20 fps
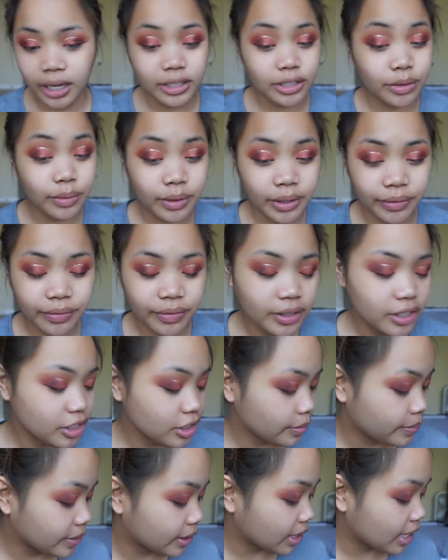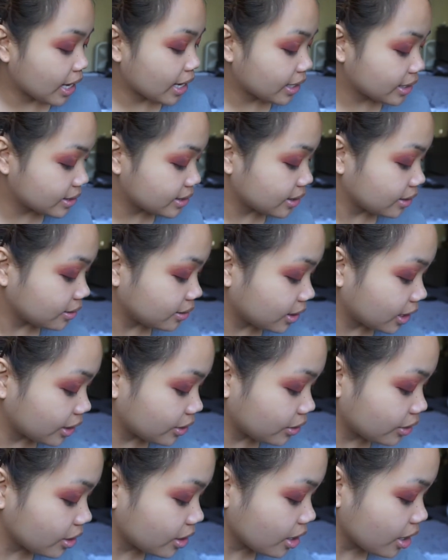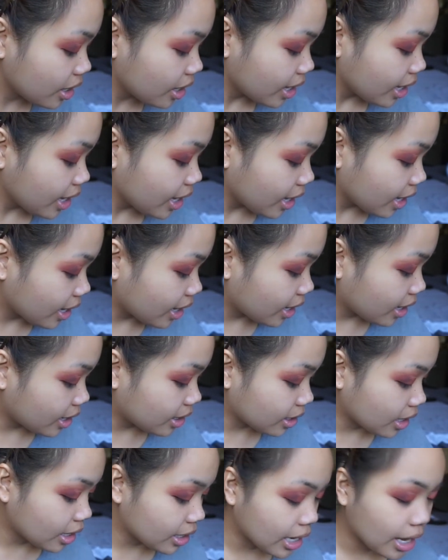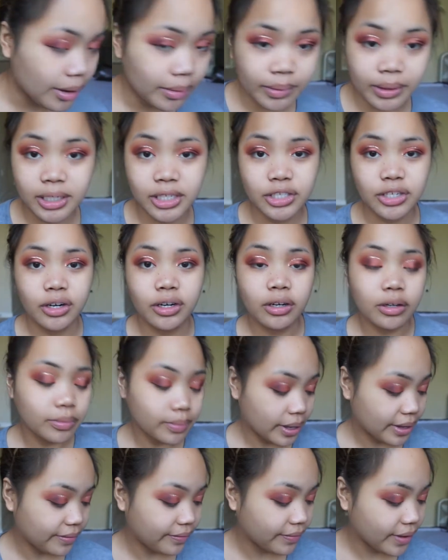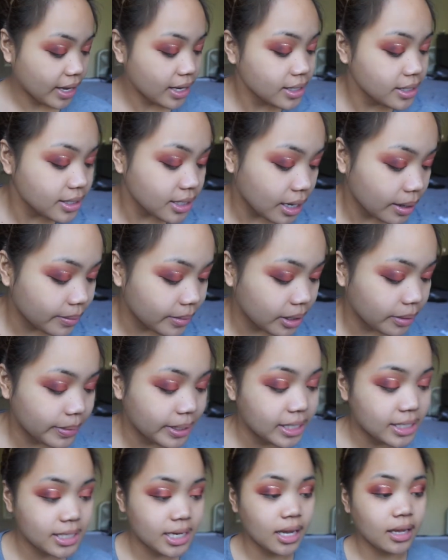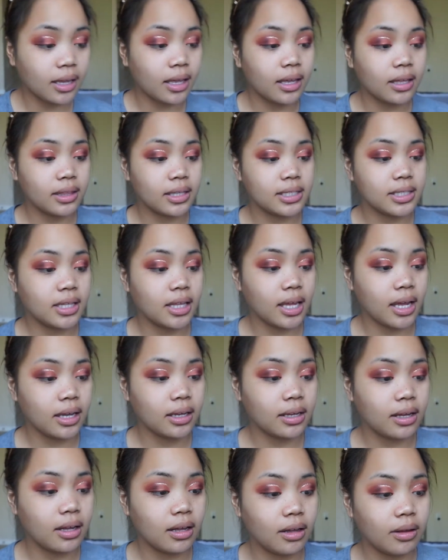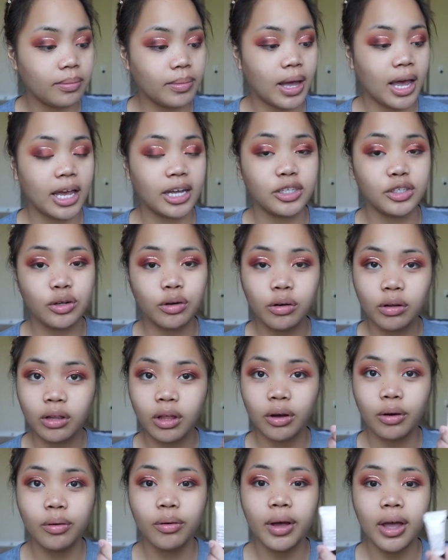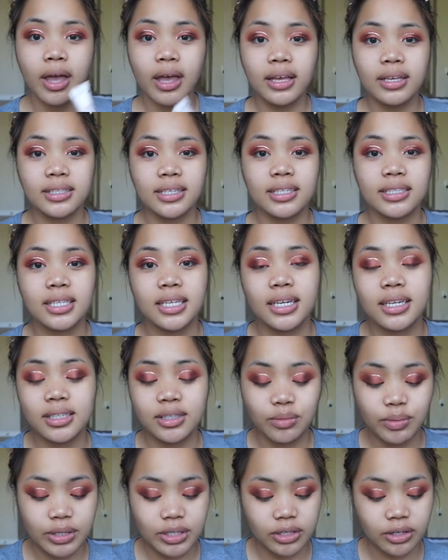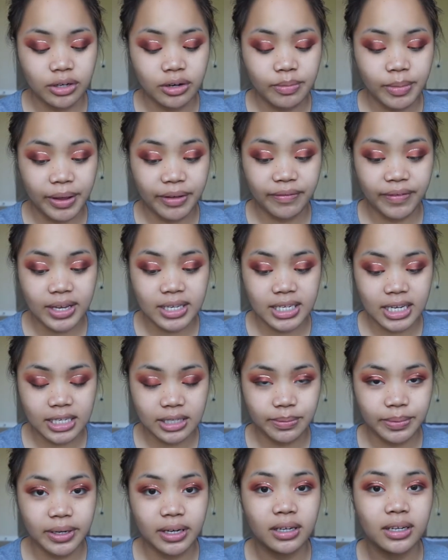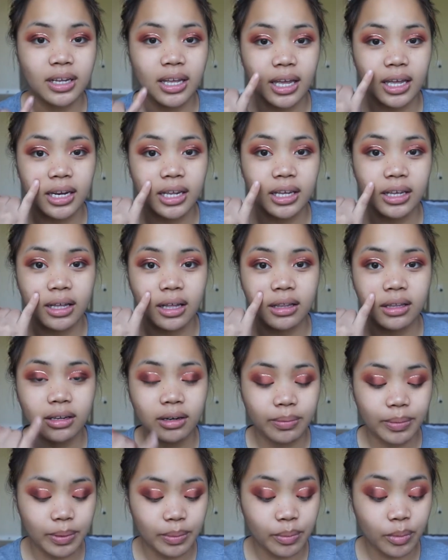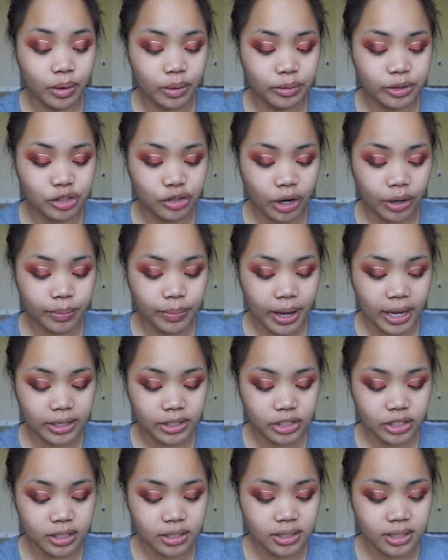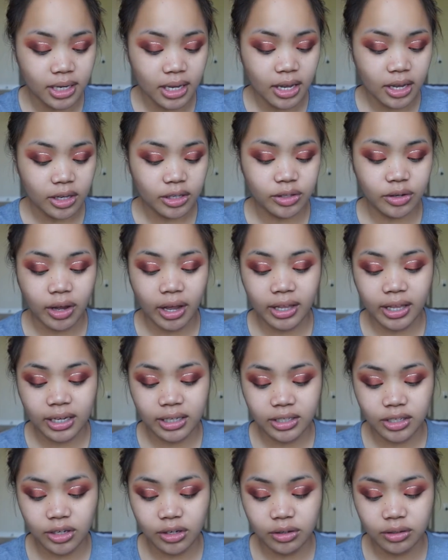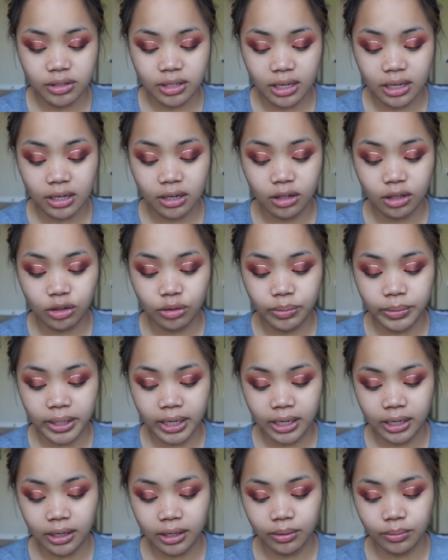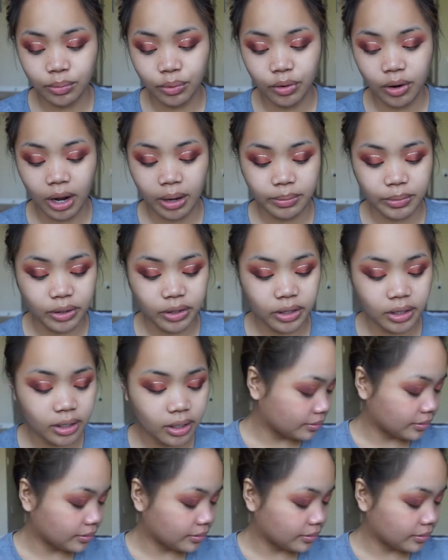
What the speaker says: So we're gonna finish up the eyes later, and now I'm gonna start on my face. I'm gonna be taking this Lancome Hydro Glow. Since it is winter, my face has been getting a little bit more dry patches, so I like to use an illuminating primer.